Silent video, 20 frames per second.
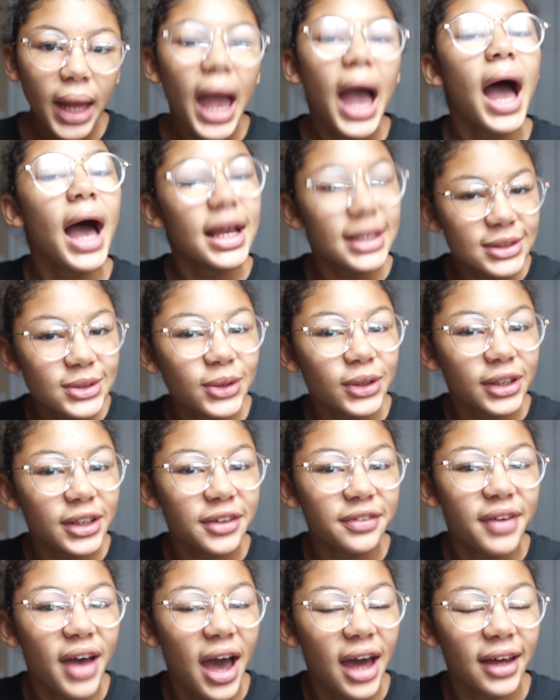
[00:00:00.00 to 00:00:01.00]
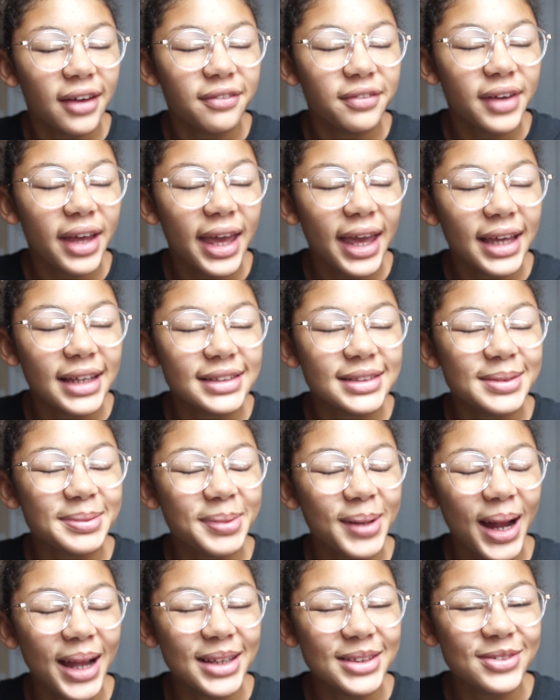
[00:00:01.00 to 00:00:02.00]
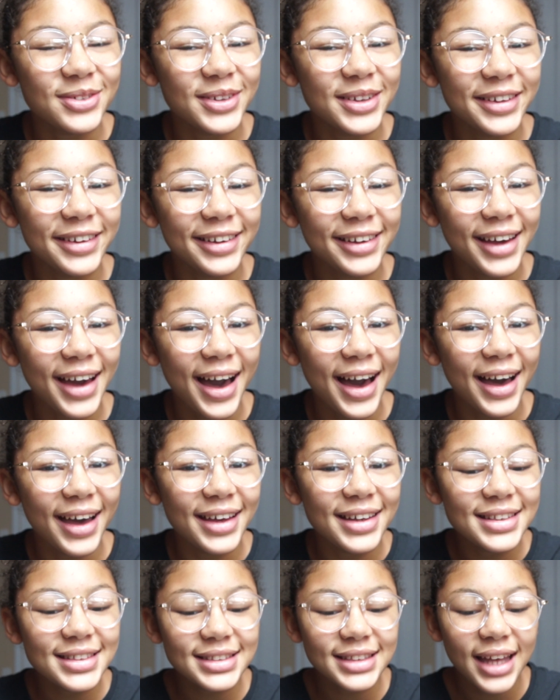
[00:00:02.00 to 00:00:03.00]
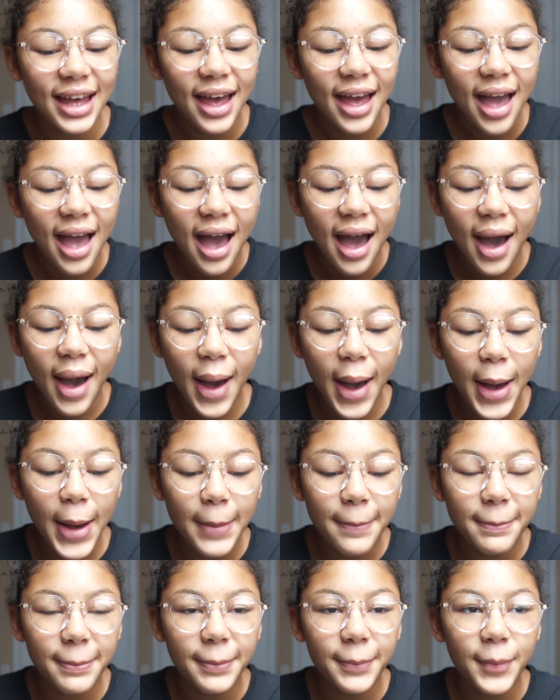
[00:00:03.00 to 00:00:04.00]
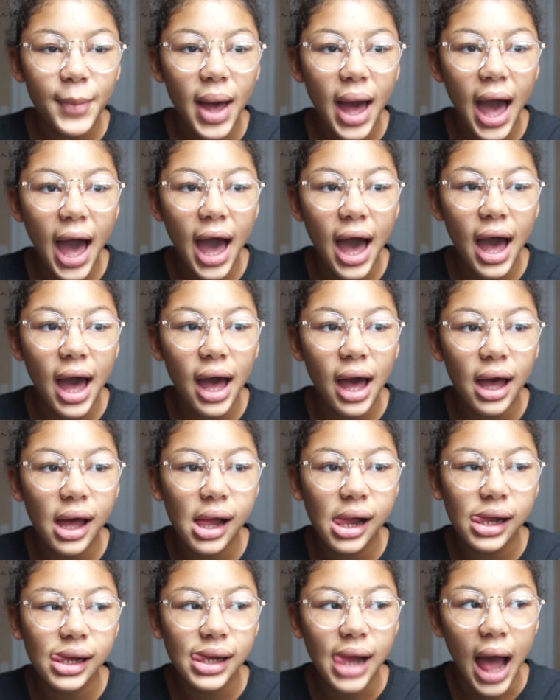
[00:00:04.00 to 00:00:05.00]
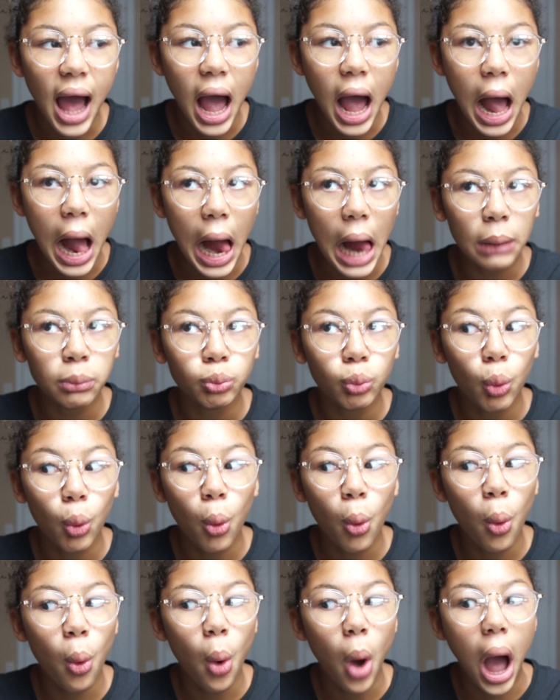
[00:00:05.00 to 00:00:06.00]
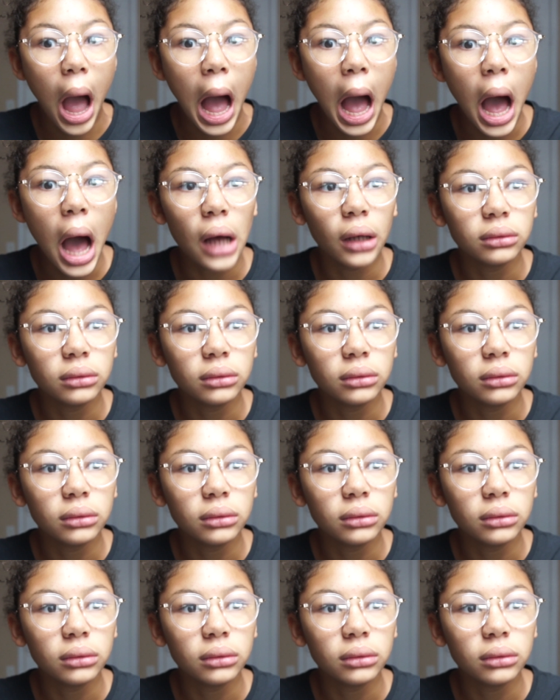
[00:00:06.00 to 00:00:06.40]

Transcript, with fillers: I sort of have a surprise for you guys. Um, ah, uh, ah, uh, ooh, ah. Uh.